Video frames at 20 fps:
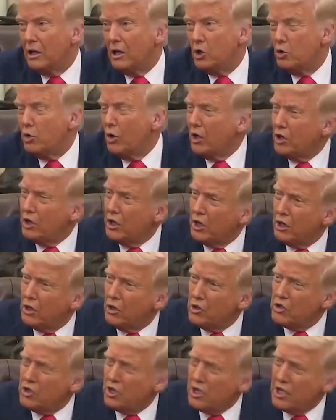drug
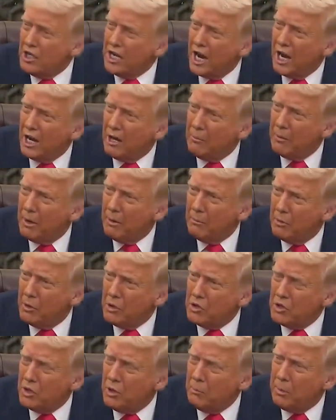dealers and gang
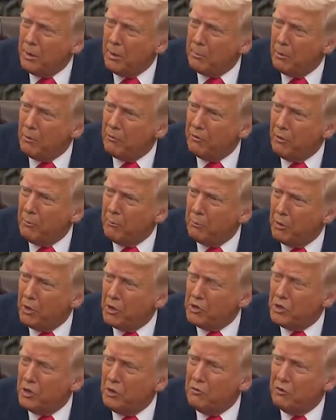members and people from
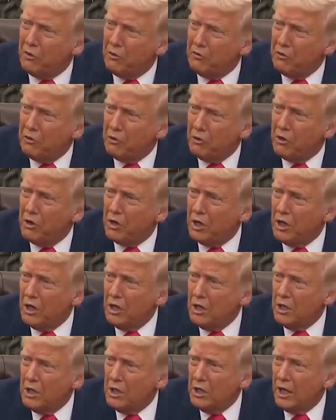prison for very
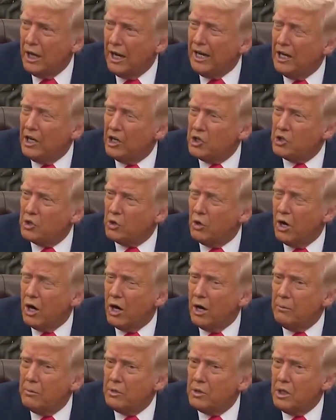heinous
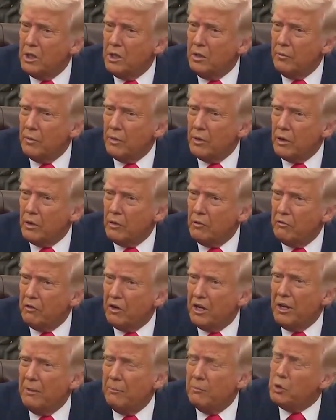crimes.
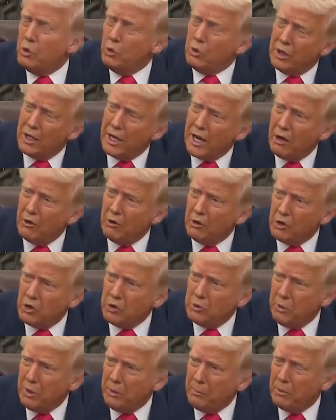For him to allow
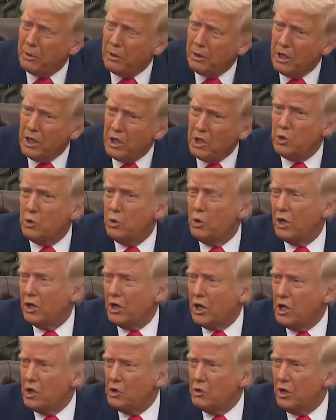those people into our
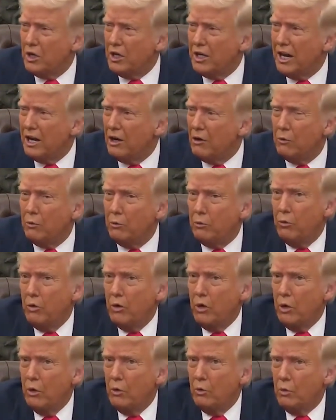country, and now
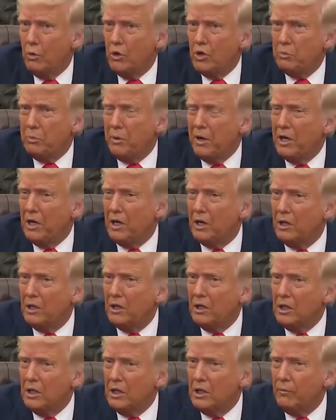we're
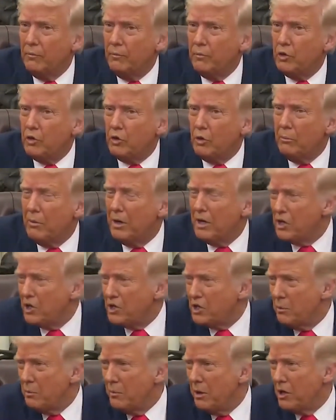spending
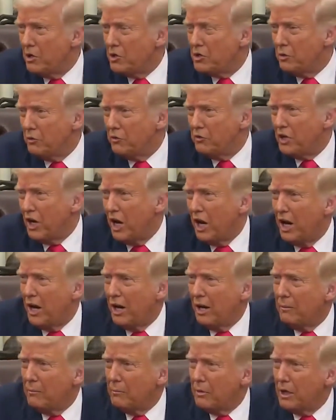tremendous amounts of
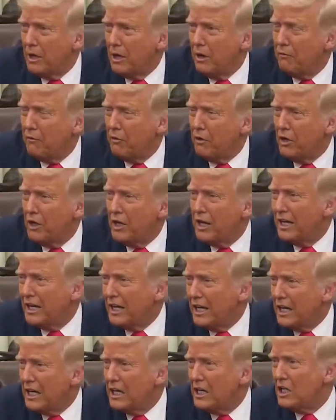time and effort.
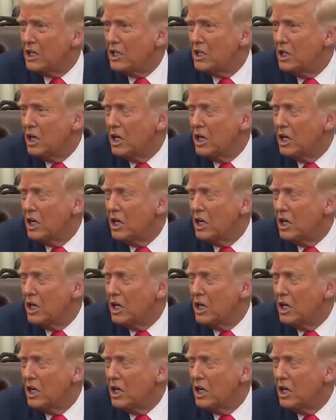Nikki and